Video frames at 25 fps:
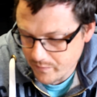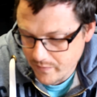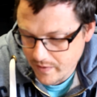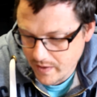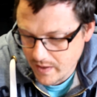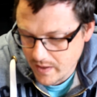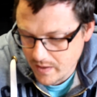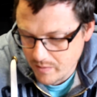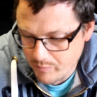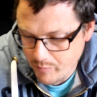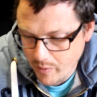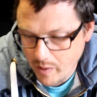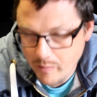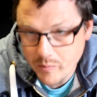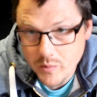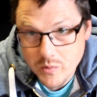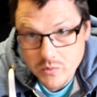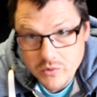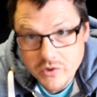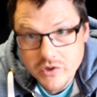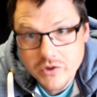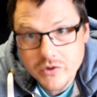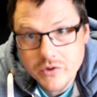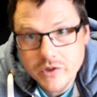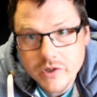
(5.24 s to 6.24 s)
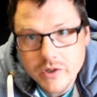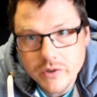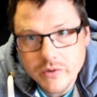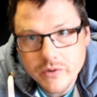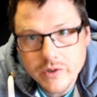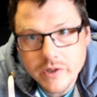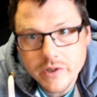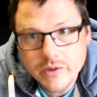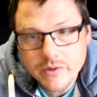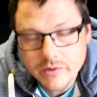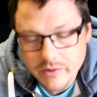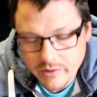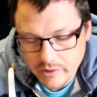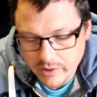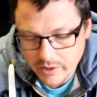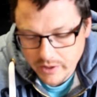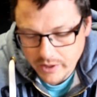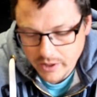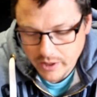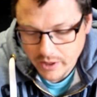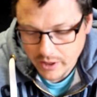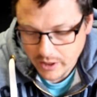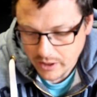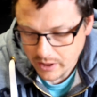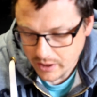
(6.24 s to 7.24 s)
the bubble tutorial
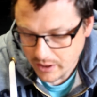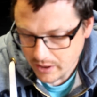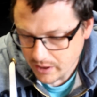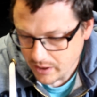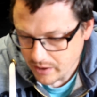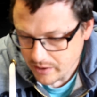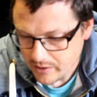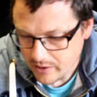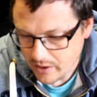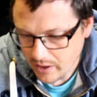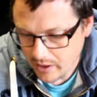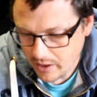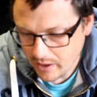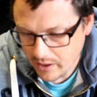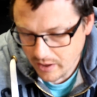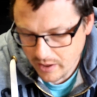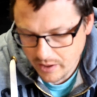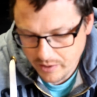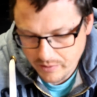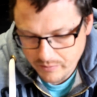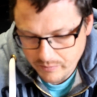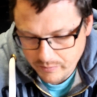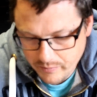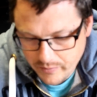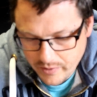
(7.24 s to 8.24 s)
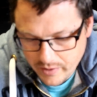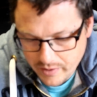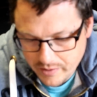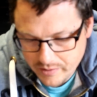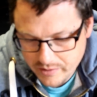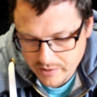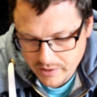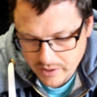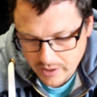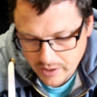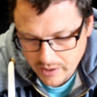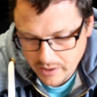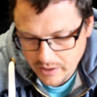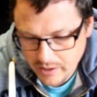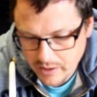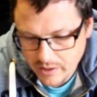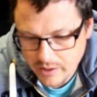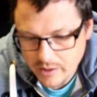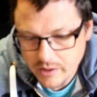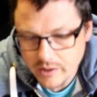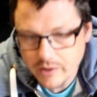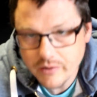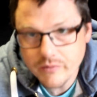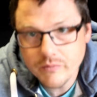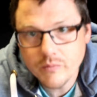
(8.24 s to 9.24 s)
that I hope that
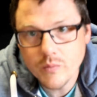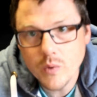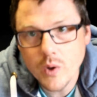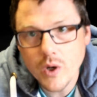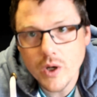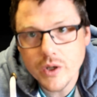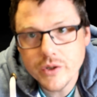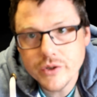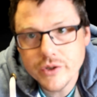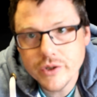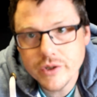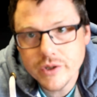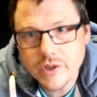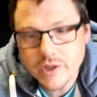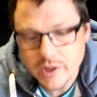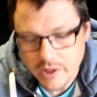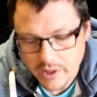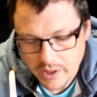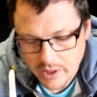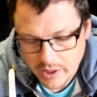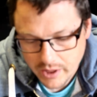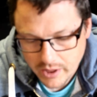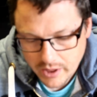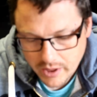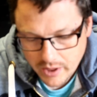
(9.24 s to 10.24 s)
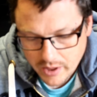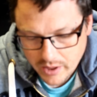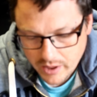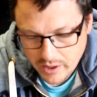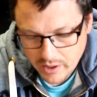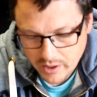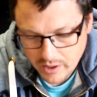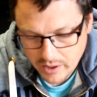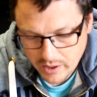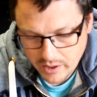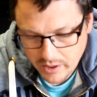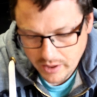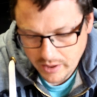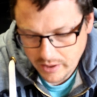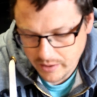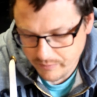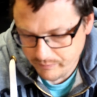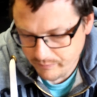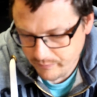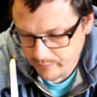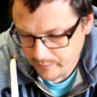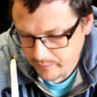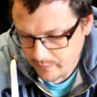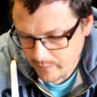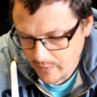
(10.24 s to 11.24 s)
you've watched.
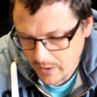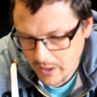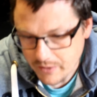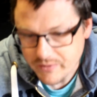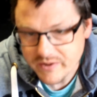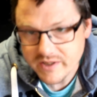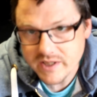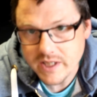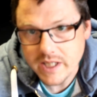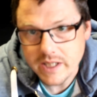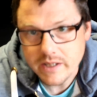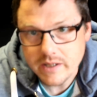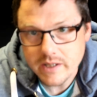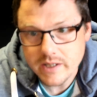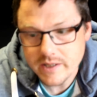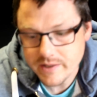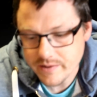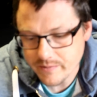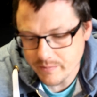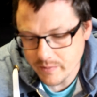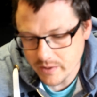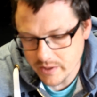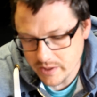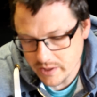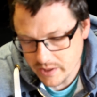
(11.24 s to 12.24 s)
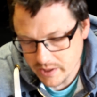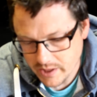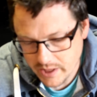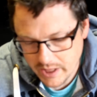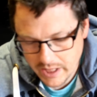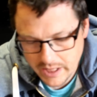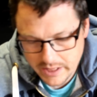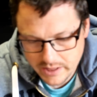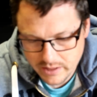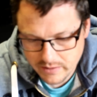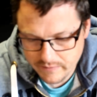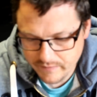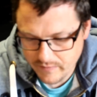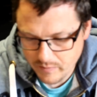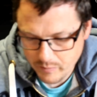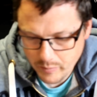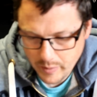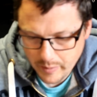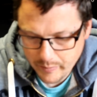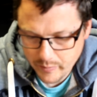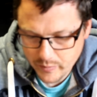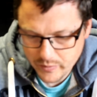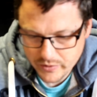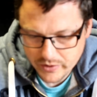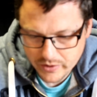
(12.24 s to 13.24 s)
I'll stick this one in the end of the
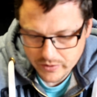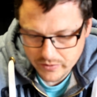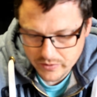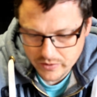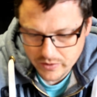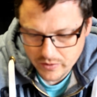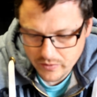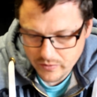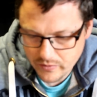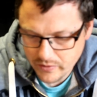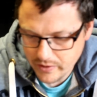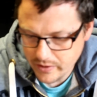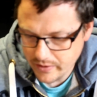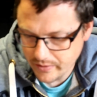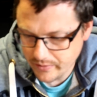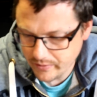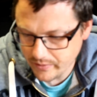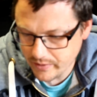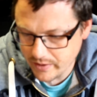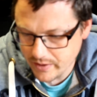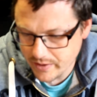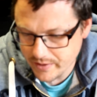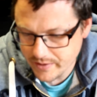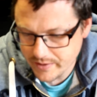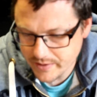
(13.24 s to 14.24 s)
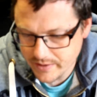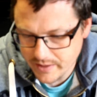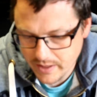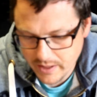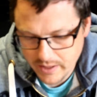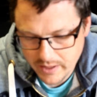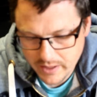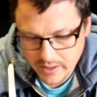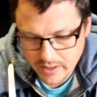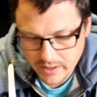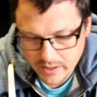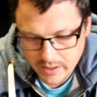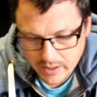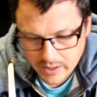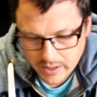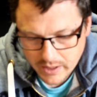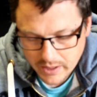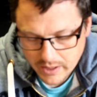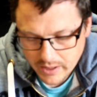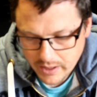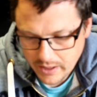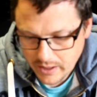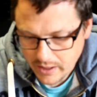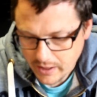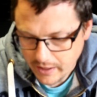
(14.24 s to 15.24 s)
bubble tutorial because I
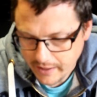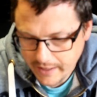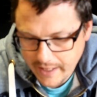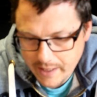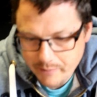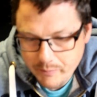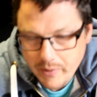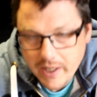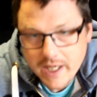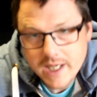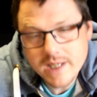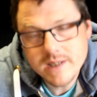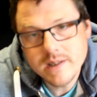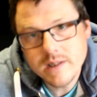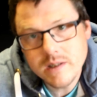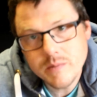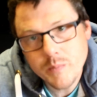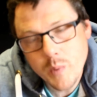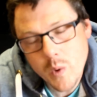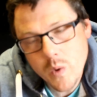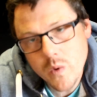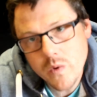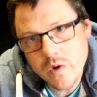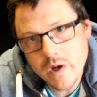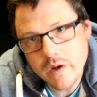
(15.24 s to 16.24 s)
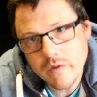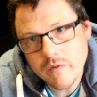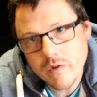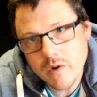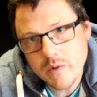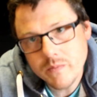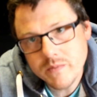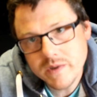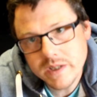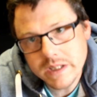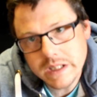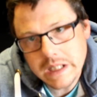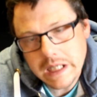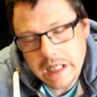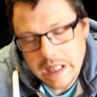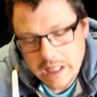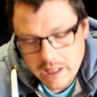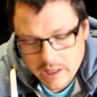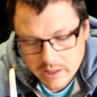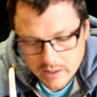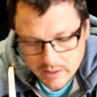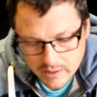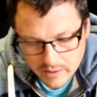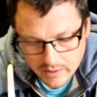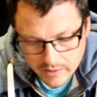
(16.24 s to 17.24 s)
came back into the pouring room today